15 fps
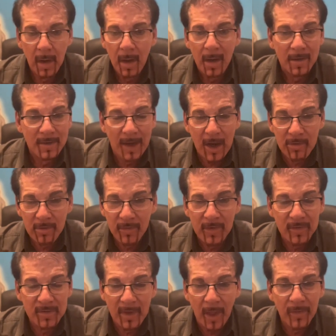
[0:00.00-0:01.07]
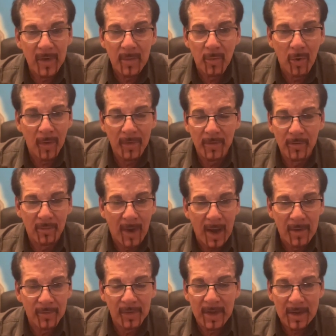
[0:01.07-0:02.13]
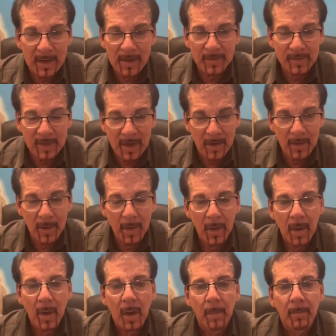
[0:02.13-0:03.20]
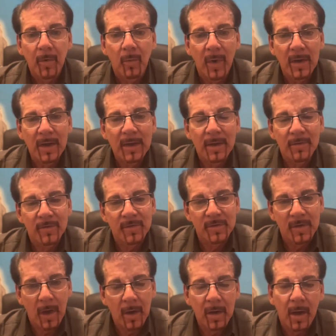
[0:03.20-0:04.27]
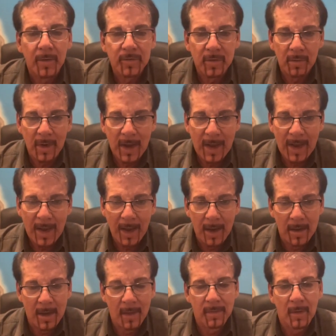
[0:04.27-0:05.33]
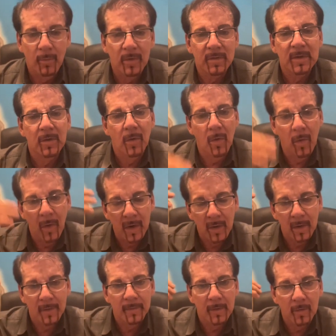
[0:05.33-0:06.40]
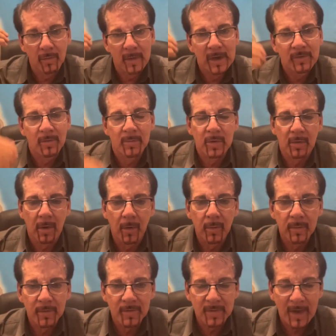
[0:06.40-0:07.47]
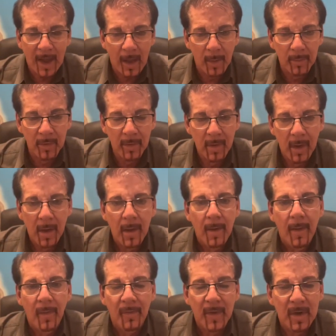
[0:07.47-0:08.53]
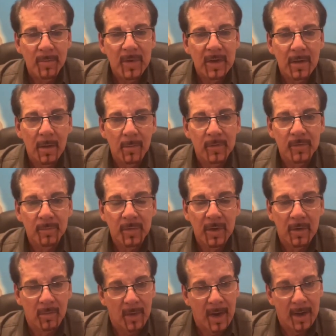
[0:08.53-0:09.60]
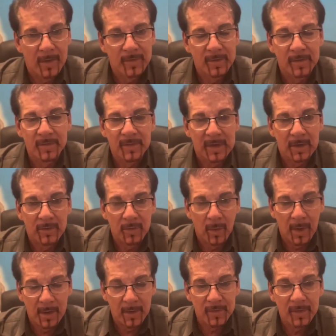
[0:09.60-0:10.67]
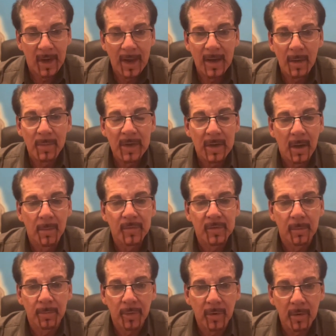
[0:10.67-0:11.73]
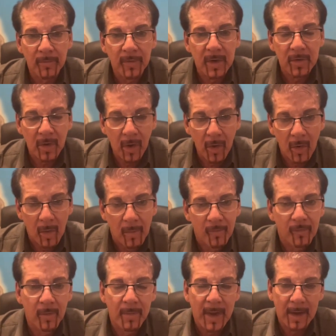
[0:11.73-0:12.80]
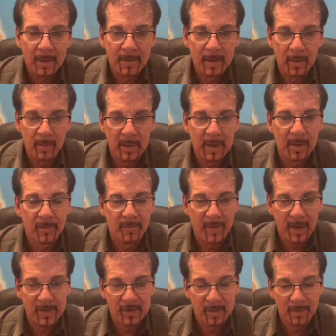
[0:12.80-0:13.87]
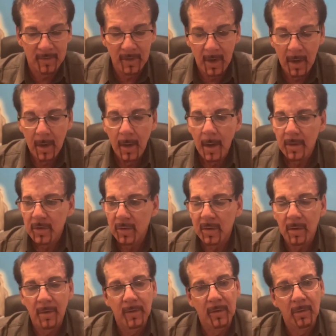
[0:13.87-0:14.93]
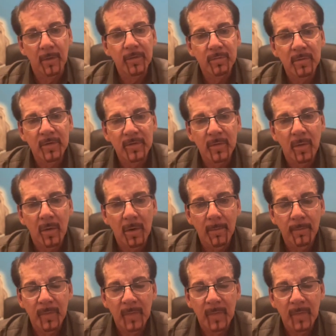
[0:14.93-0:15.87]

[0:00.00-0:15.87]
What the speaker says: Dandruff is nothing more than dry, flaky skin. But when it gets stuck on your head, and then with the oil and the grease from your own scalp, then it becomes Pityriasis steatoides, and it becomes a perfect home for bacteria infections. You go to the grocery store,